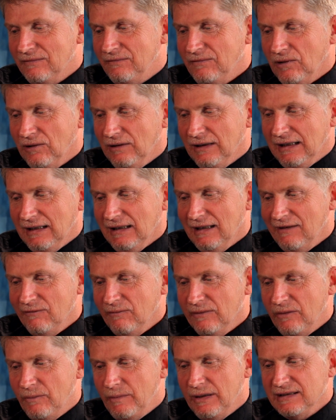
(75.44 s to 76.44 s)
of falling in
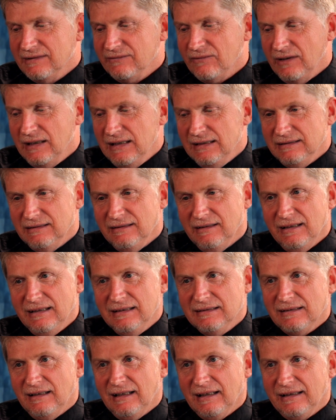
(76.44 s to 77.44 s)
love with best friends and
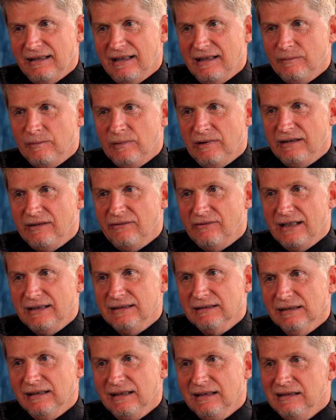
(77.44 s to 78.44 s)
things like that pretty
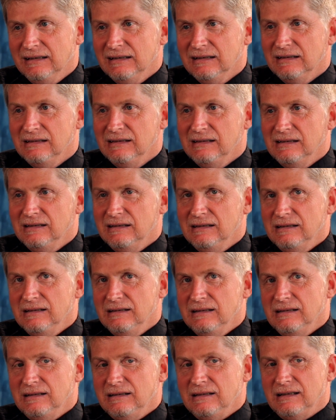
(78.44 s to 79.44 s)
regularly,
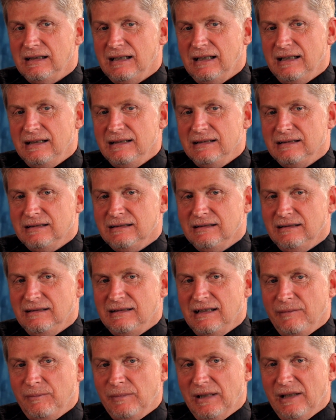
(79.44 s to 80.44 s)
and
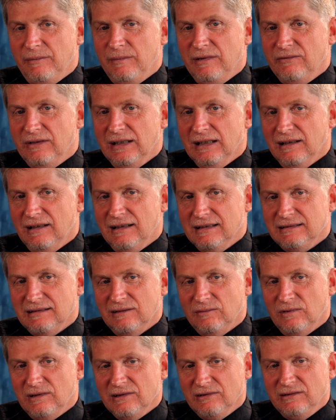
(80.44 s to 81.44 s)
that made me realise I
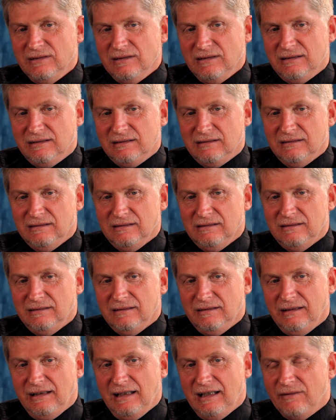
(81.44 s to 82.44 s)
wasn't
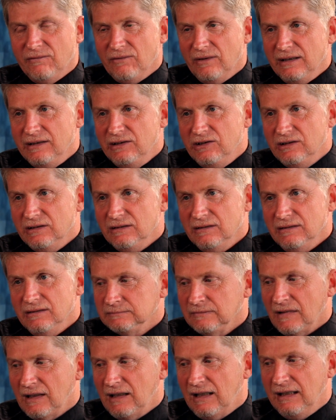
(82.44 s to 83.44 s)
the average.
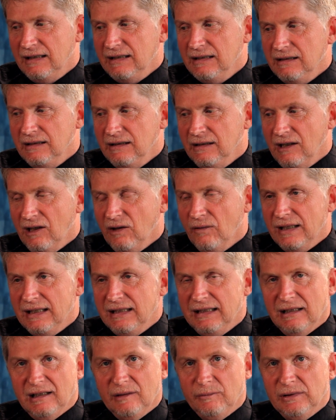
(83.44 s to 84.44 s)
I didn't know
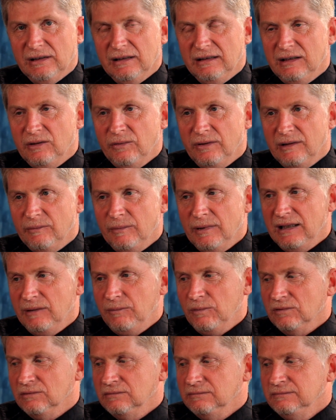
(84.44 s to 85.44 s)
any openly queer
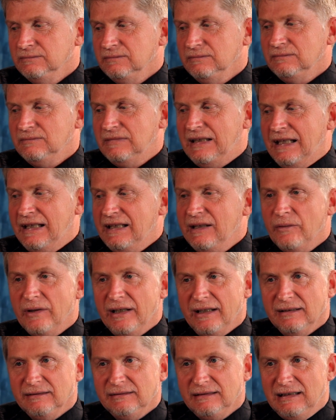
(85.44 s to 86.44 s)
people
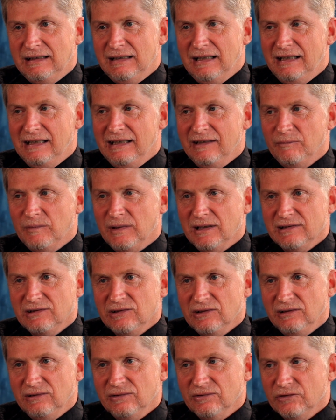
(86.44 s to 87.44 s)
anywhere in any of my
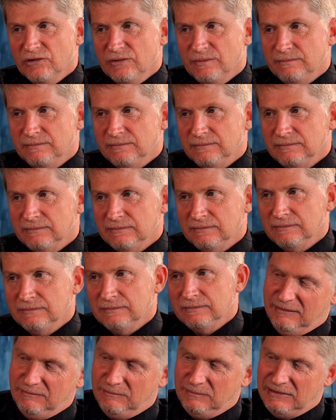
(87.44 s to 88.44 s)
circles.
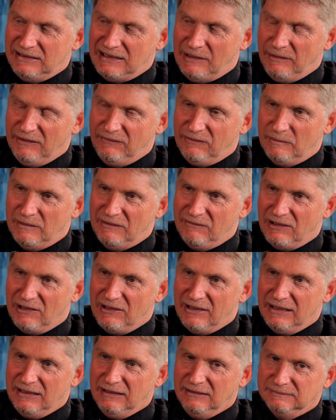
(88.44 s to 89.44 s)
Coming from a
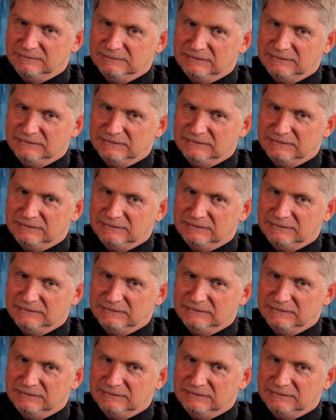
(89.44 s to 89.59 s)
very